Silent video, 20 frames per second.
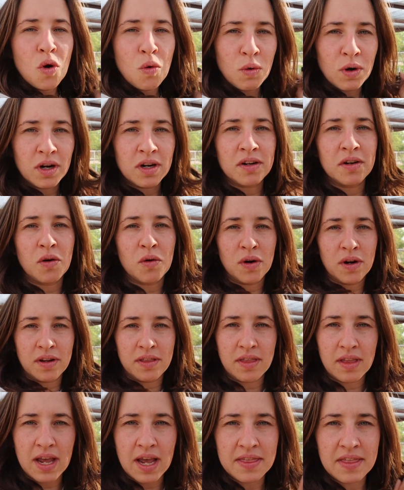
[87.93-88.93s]
work
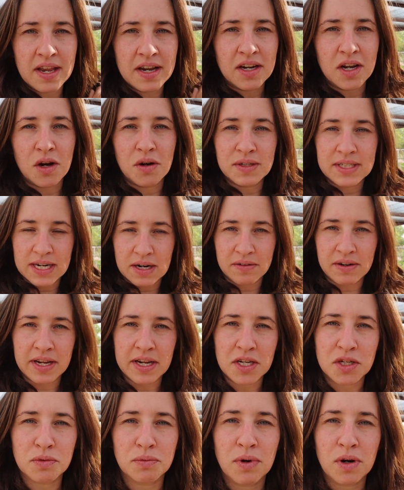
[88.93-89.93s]
north, and then go down
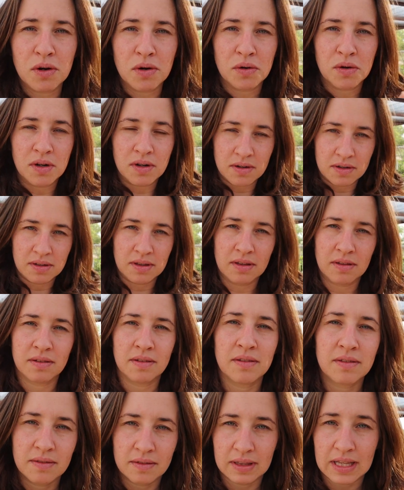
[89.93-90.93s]
each row
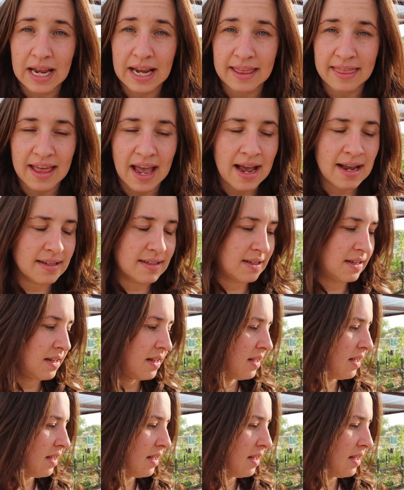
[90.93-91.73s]
like that.